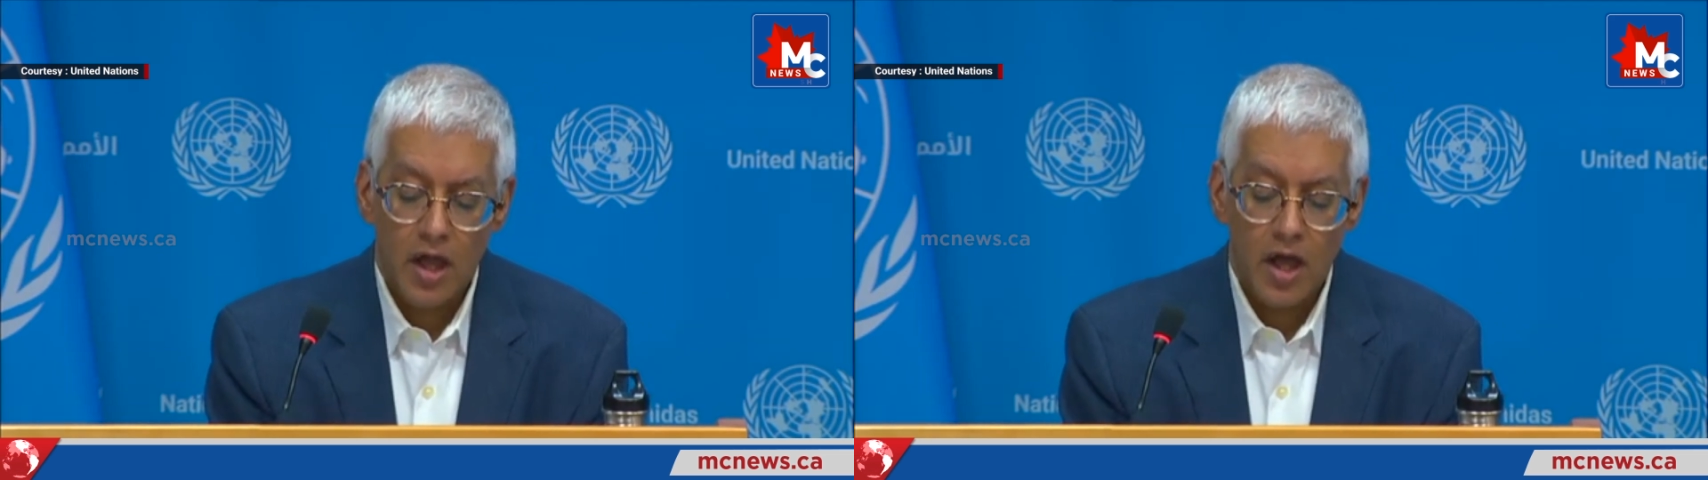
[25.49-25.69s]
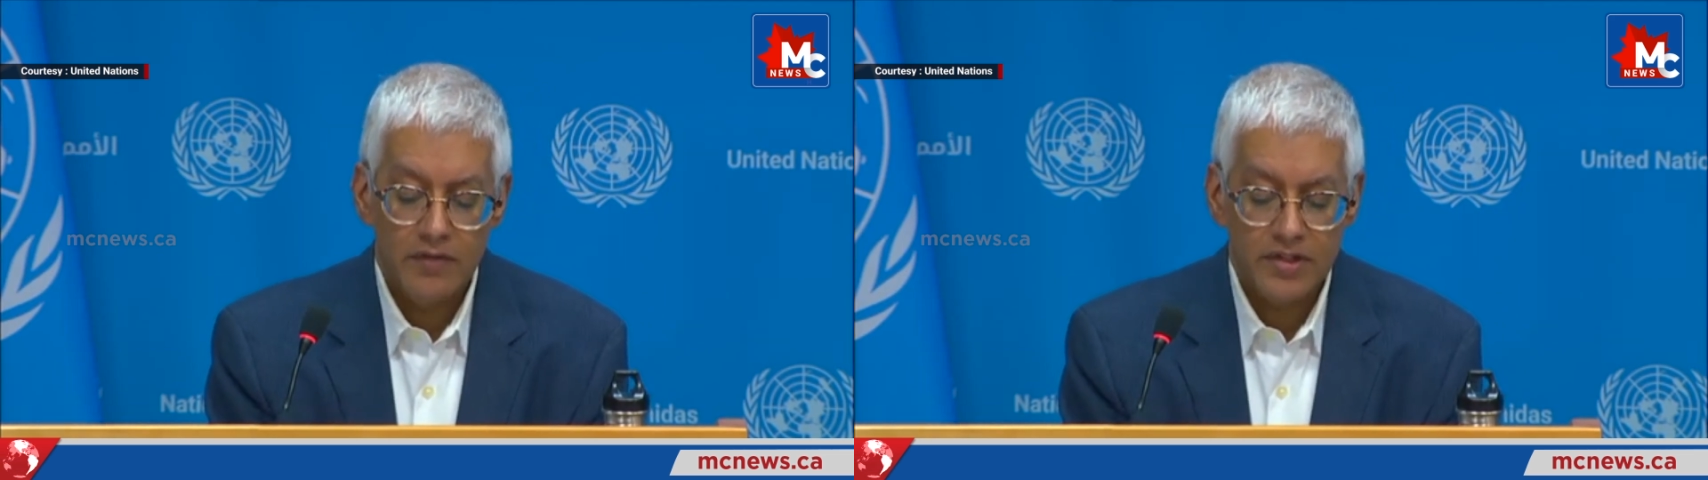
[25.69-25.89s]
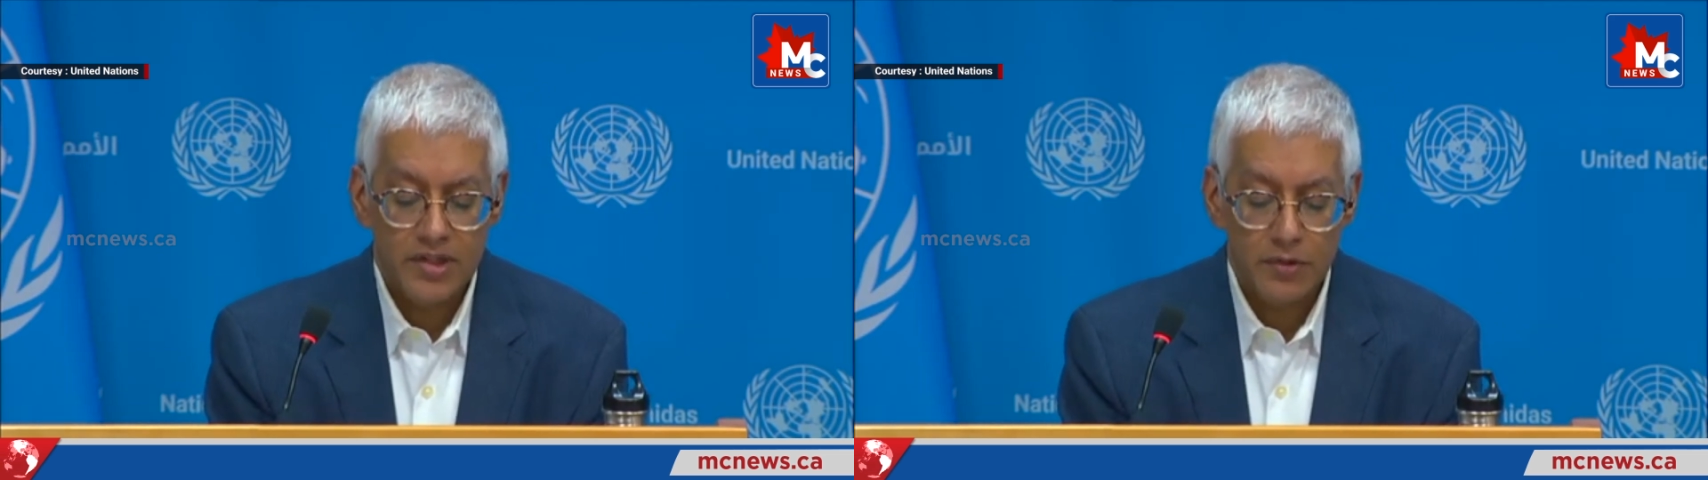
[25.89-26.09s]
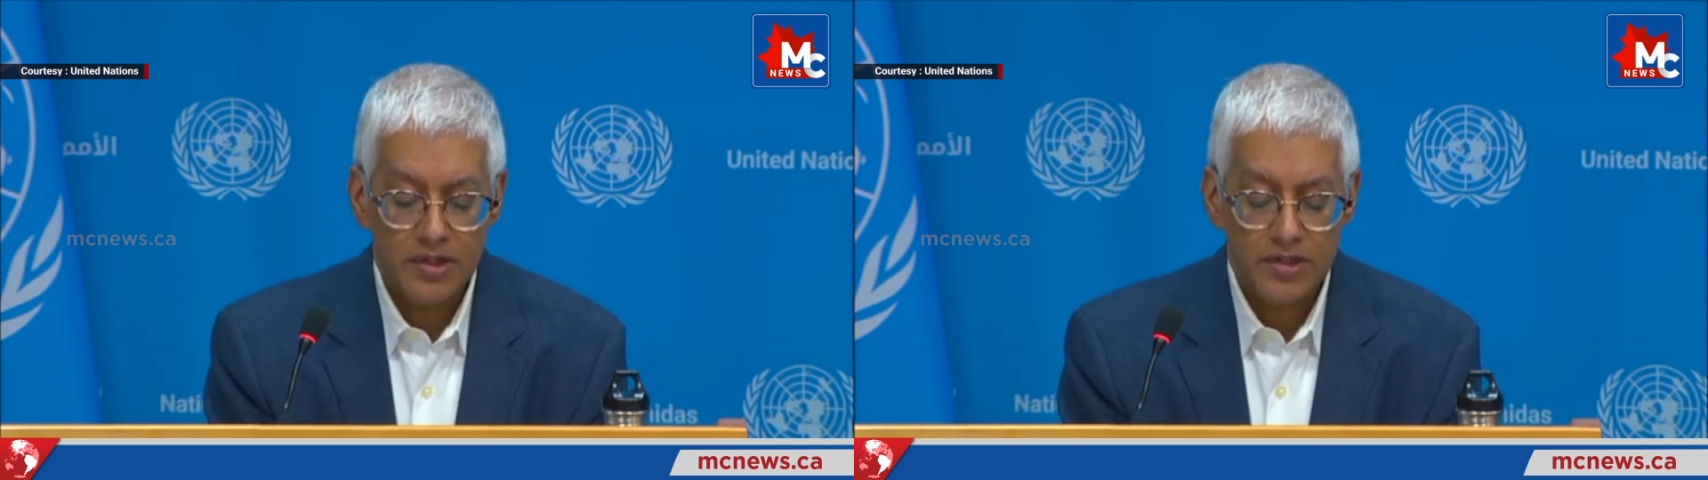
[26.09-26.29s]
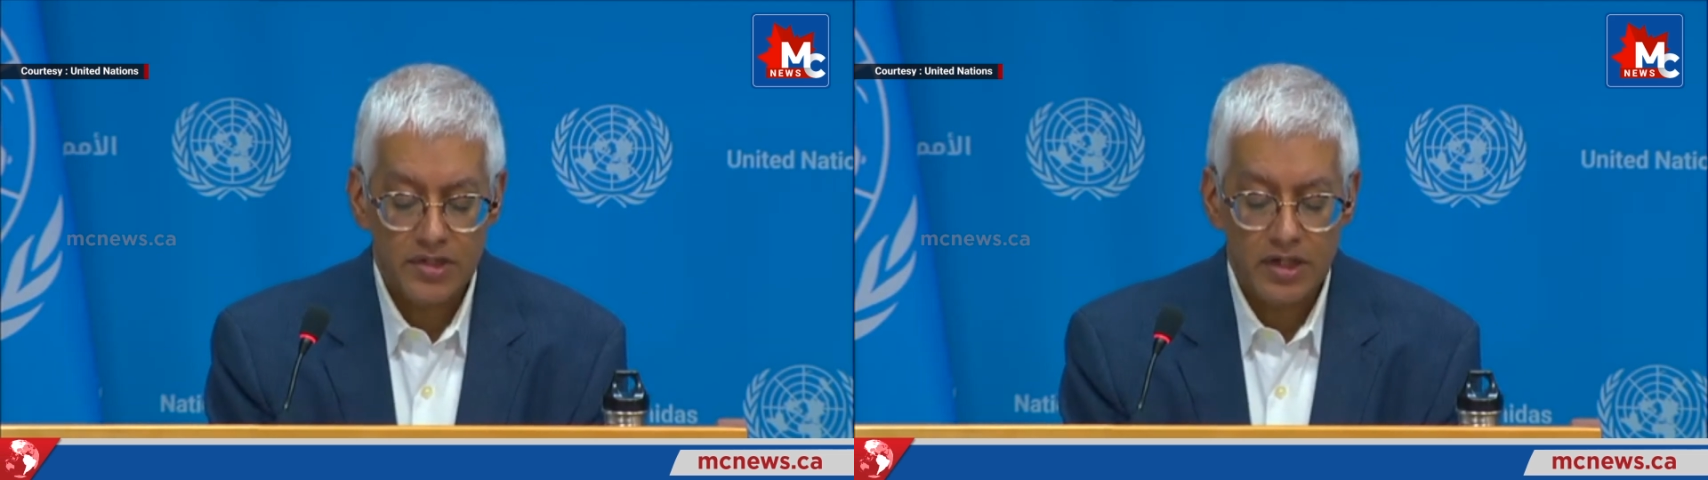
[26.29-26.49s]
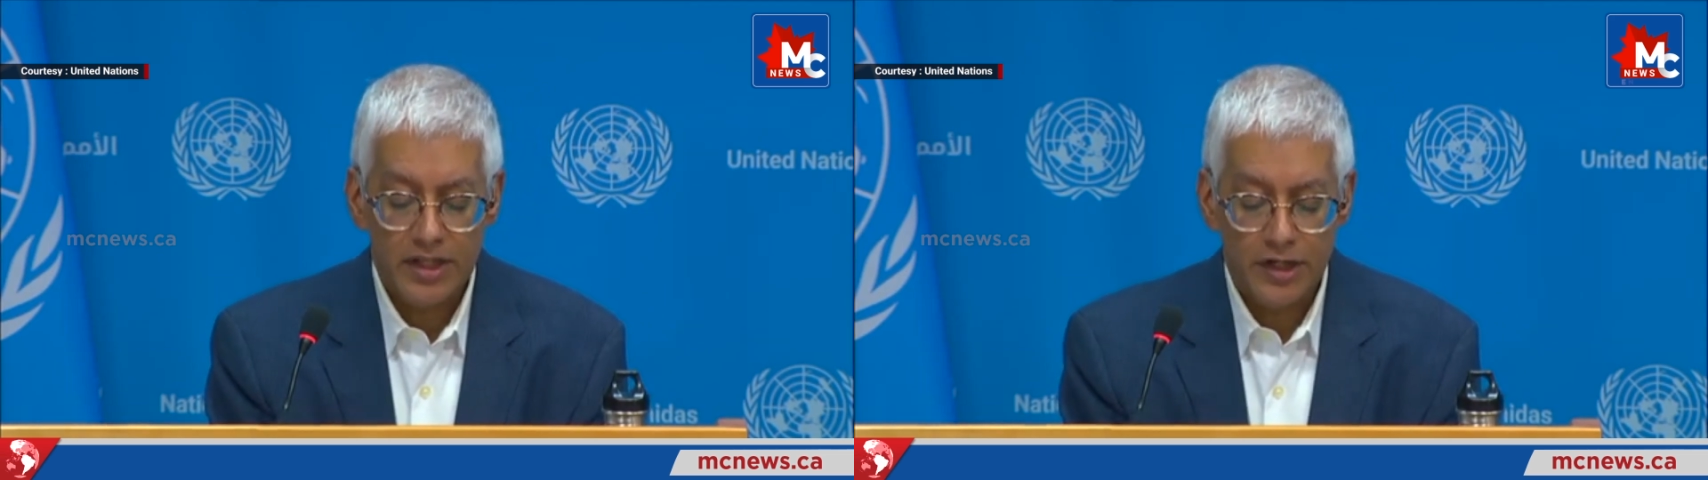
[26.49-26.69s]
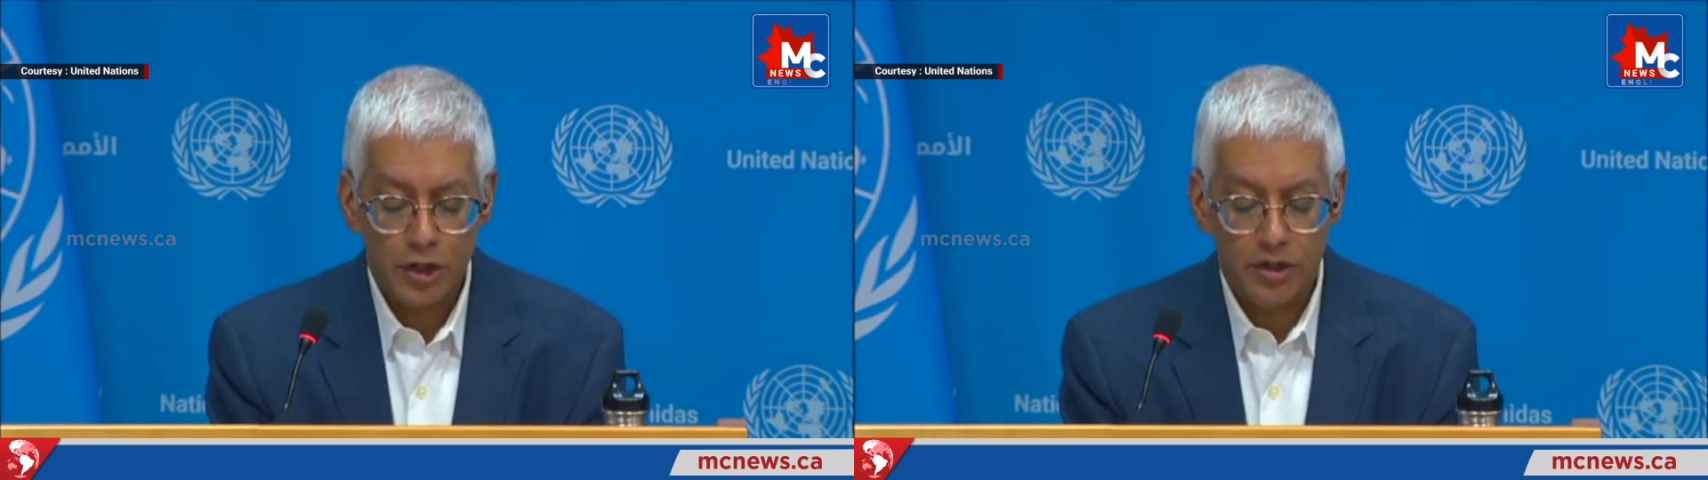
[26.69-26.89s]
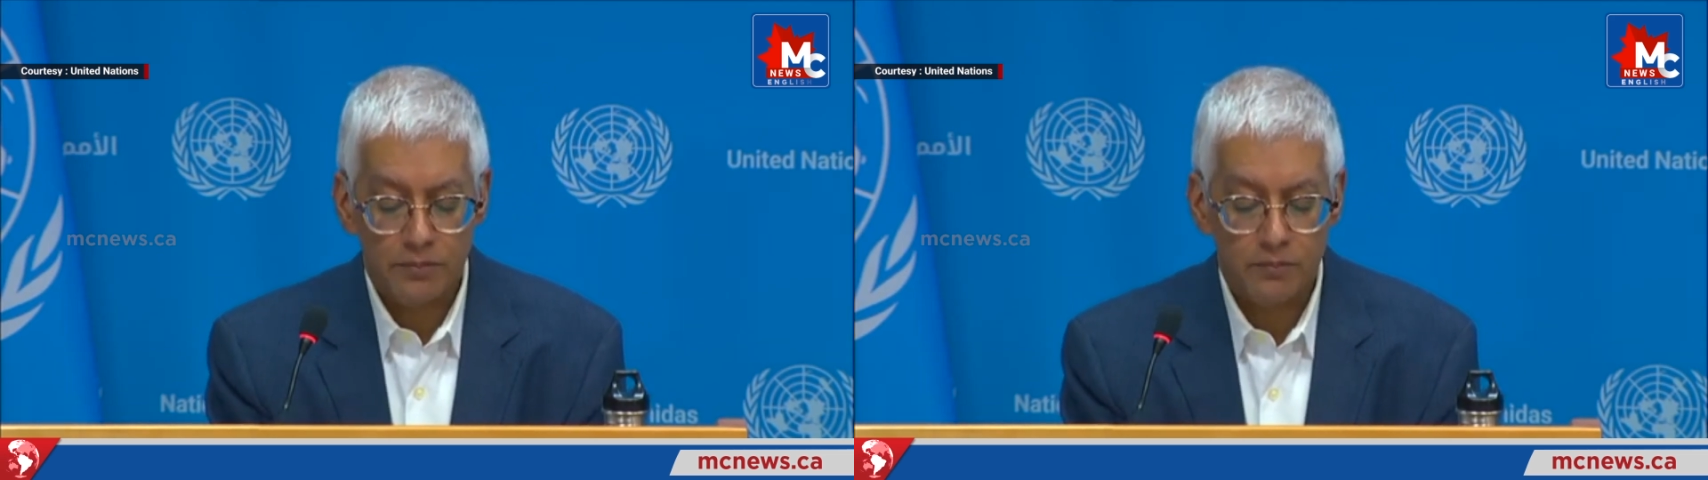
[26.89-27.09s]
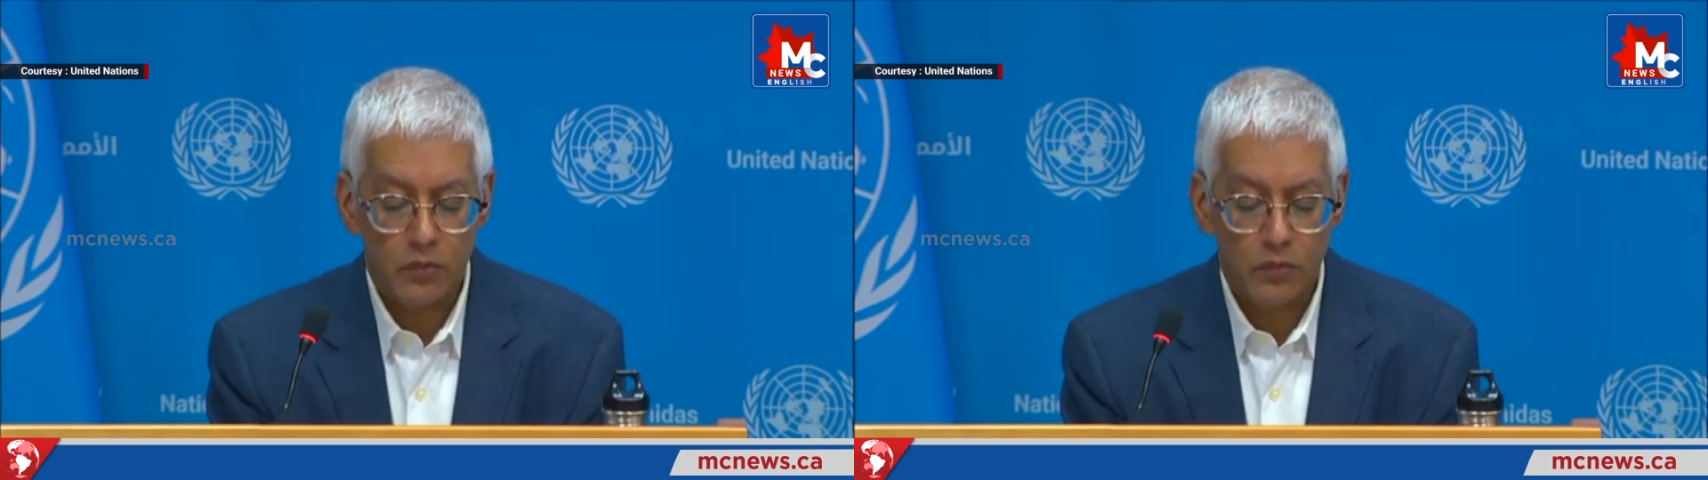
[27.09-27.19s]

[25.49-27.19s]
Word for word: of a serious escalation,